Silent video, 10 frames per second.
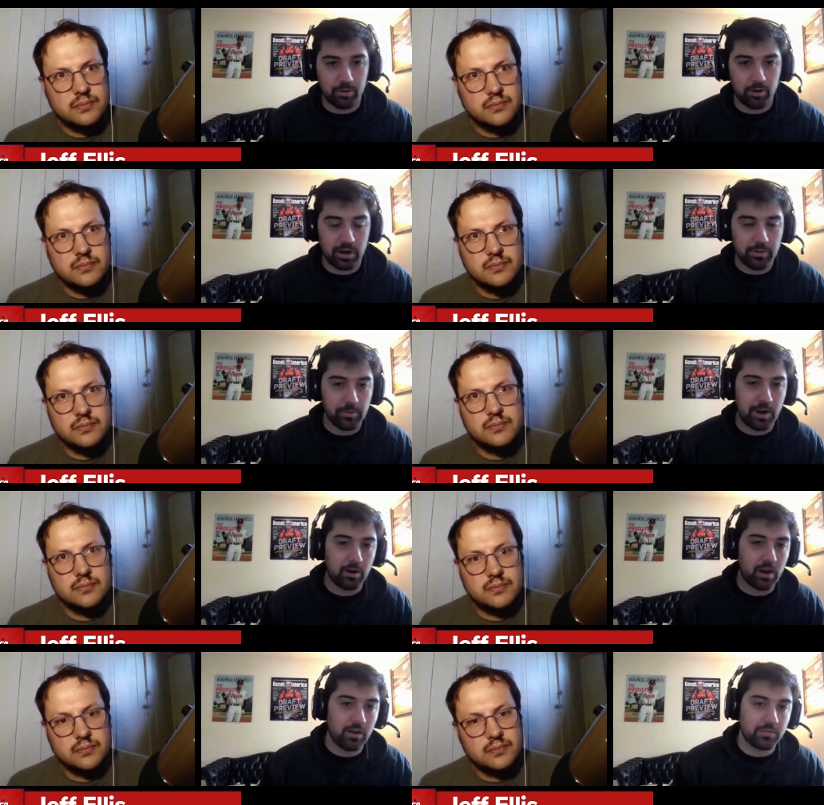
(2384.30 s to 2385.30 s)
Speaker 1: program and a power
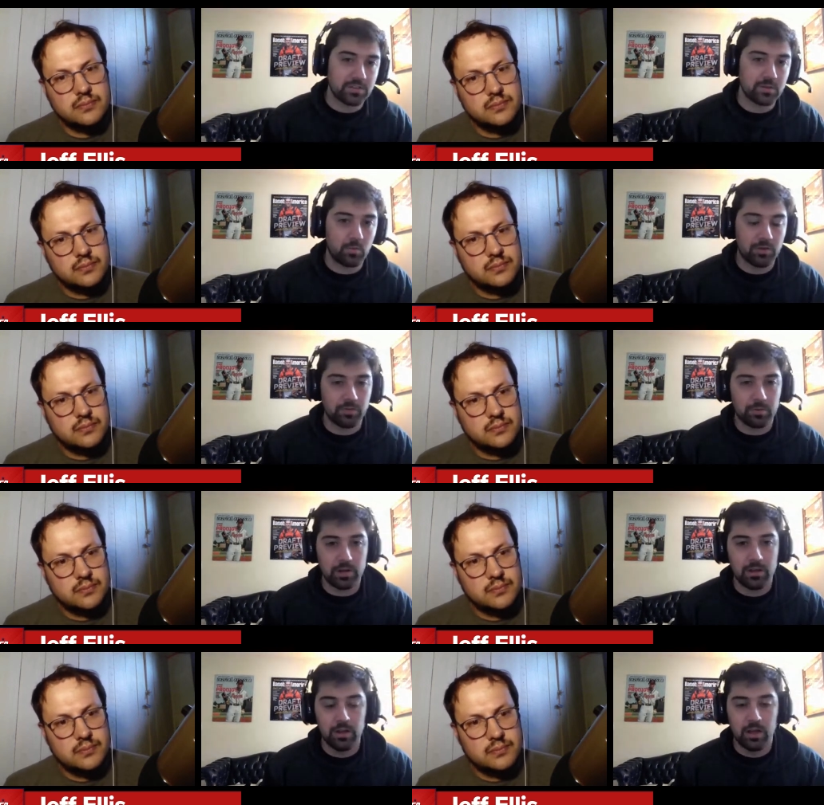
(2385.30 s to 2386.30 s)
conference, and one from a,
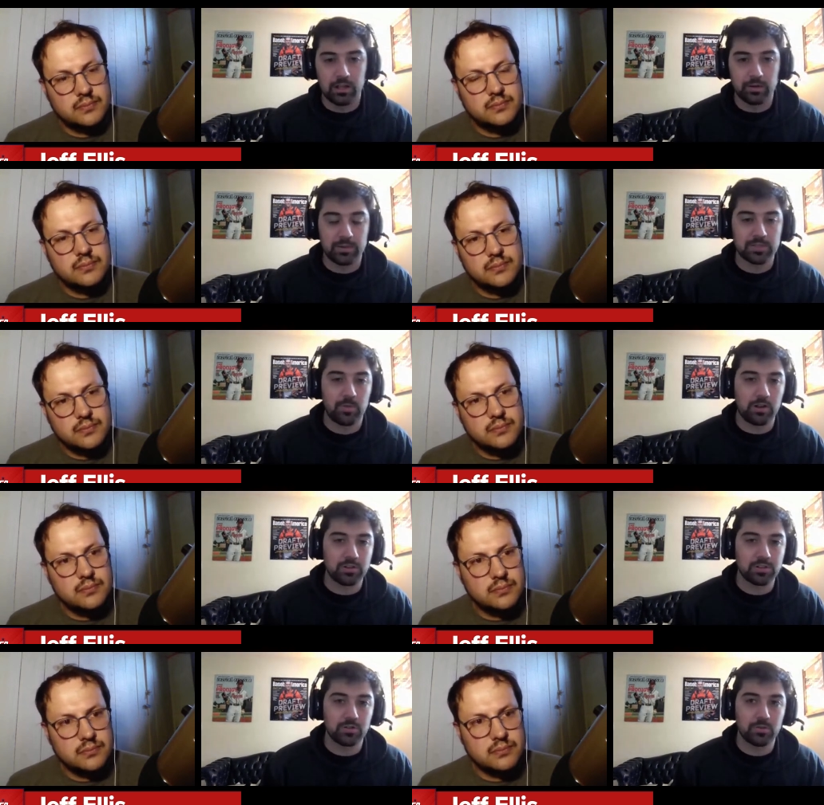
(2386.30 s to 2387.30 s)
a little bit smaller
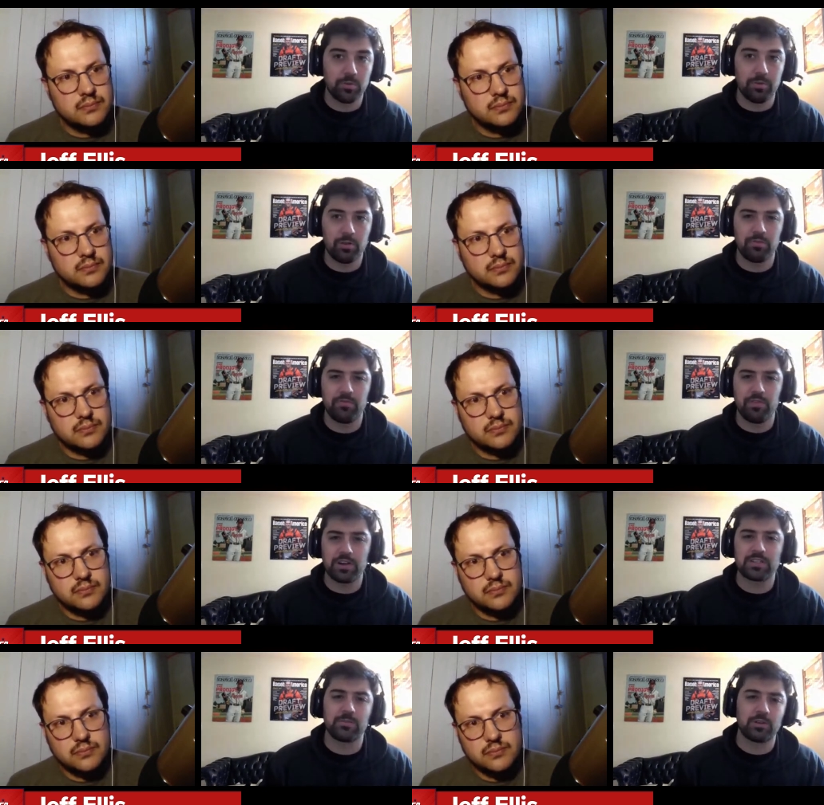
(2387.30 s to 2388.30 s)
school, but both
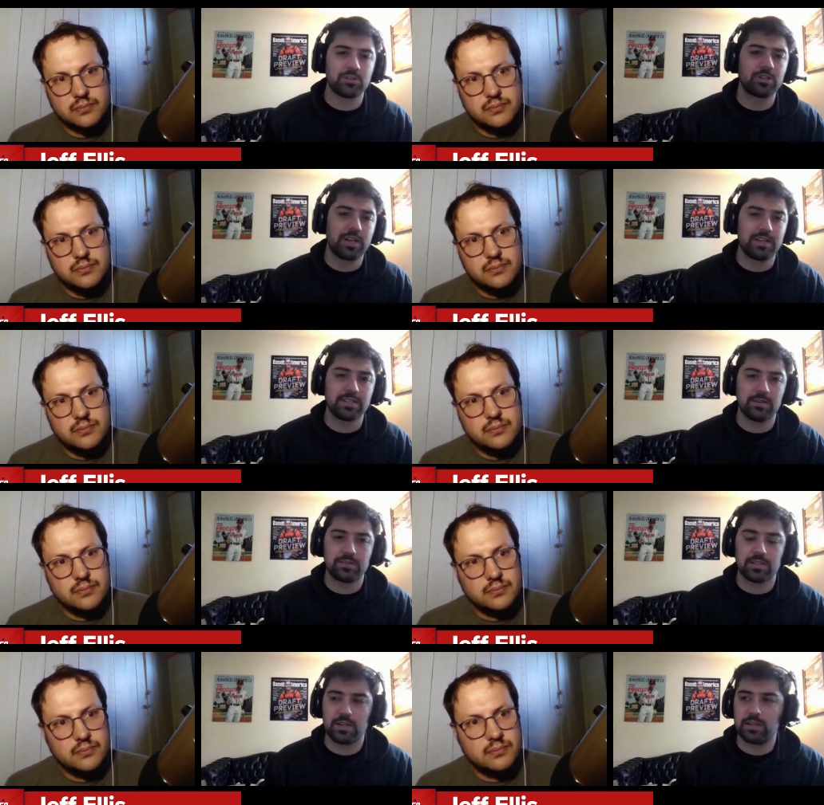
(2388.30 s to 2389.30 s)
very similar traits, I
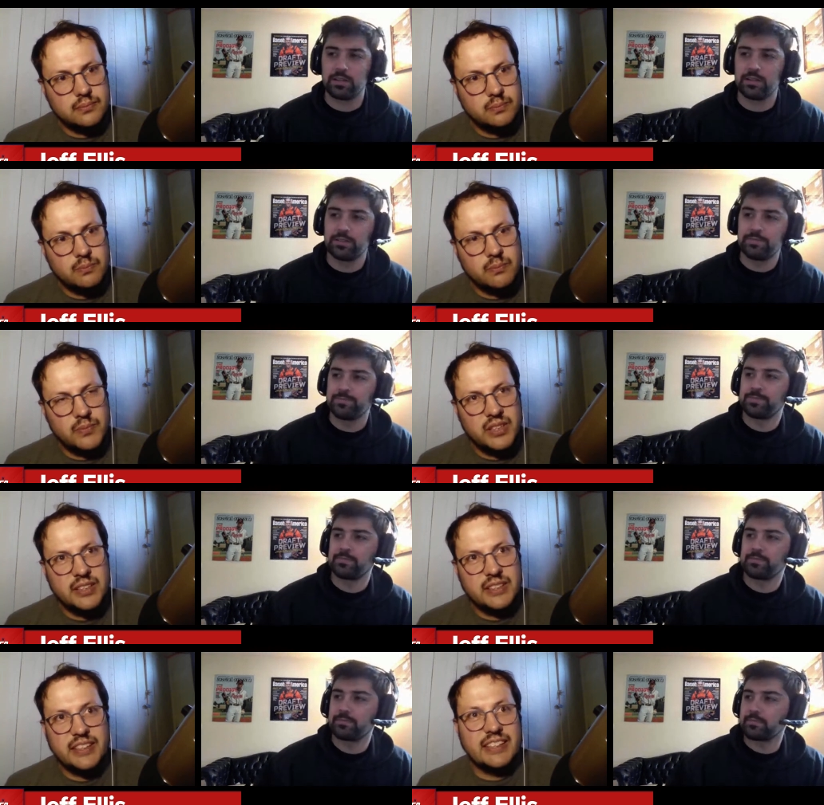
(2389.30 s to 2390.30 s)
would say.
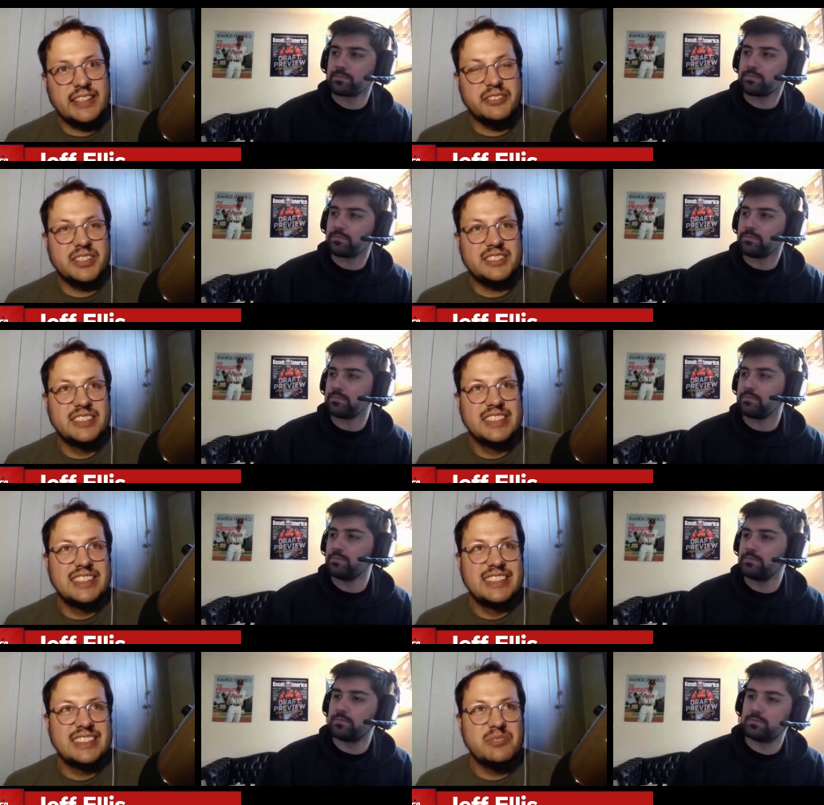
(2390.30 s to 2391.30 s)
Speaker 2: Yeah, and even
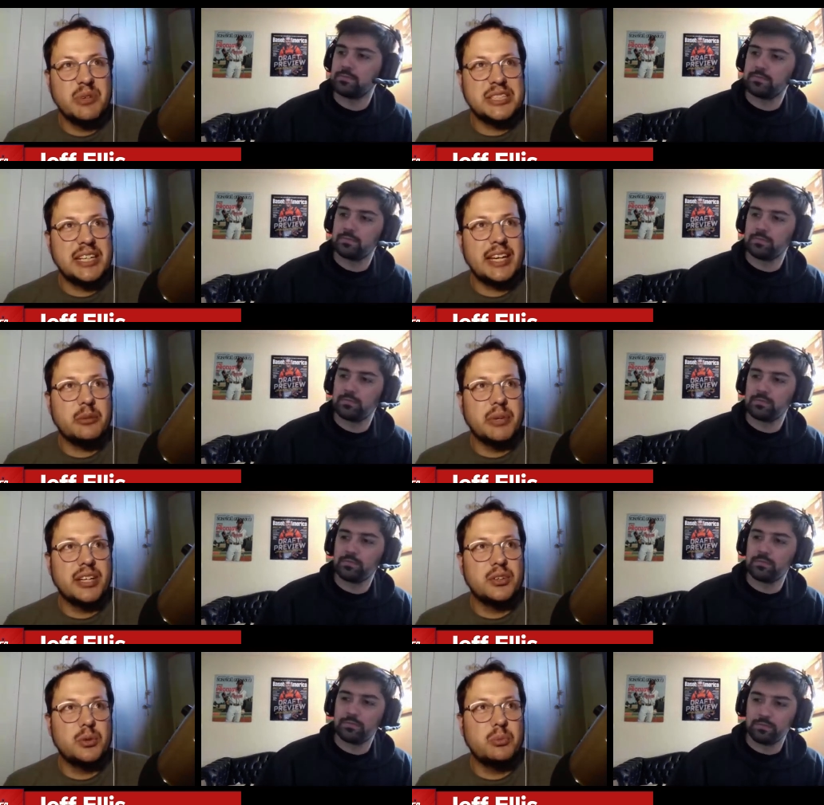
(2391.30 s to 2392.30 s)
Mason
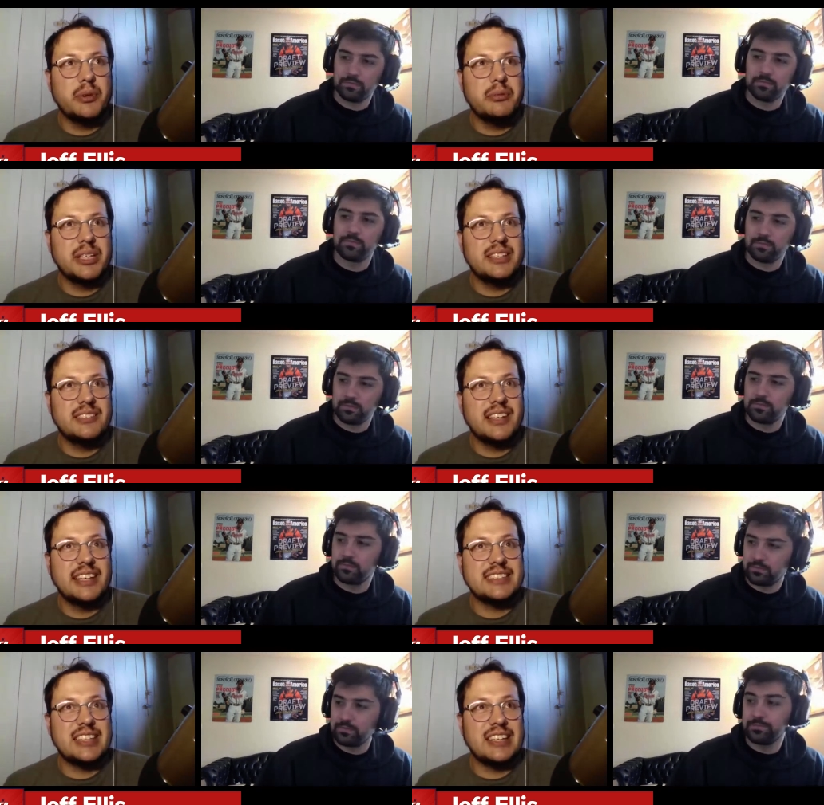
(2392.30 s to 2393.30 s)
Hickman, who maybe
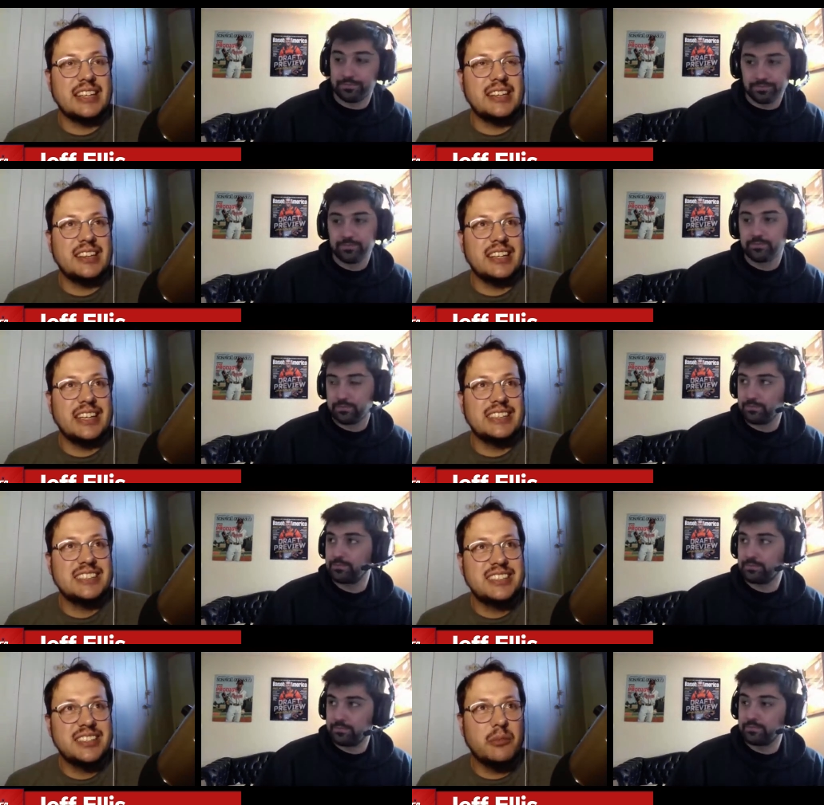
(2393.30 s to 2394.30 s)
has the
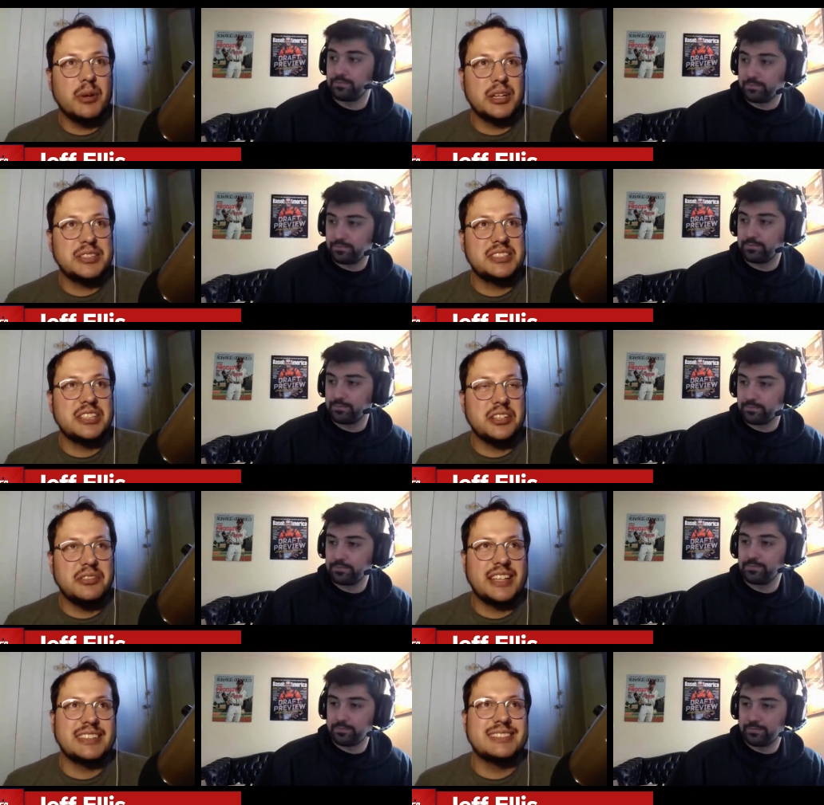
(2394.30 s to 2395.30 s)
least amongst
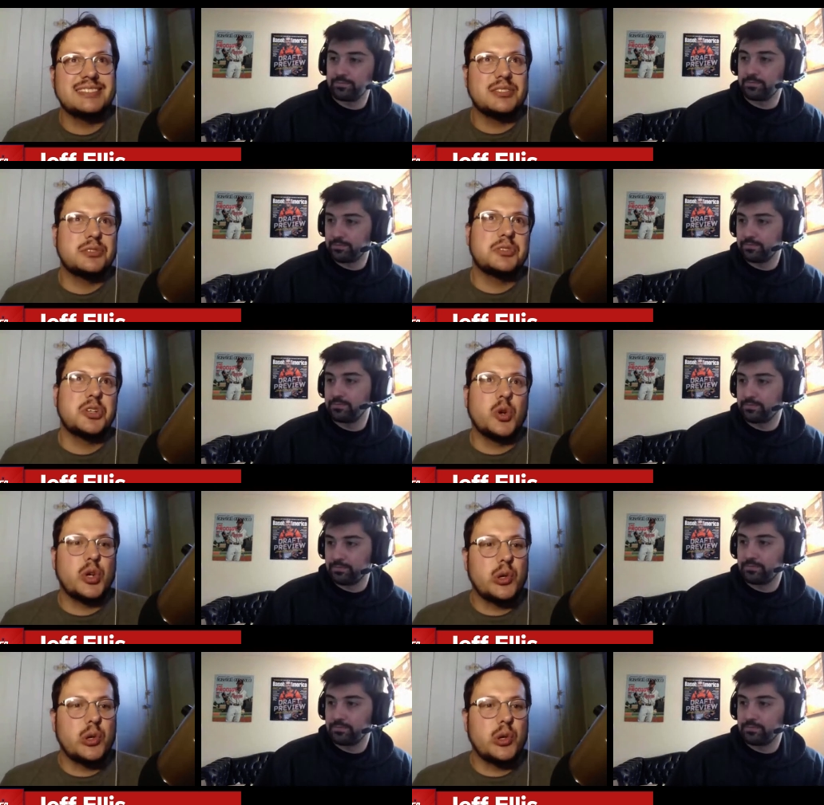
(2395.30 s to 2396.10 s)
like quote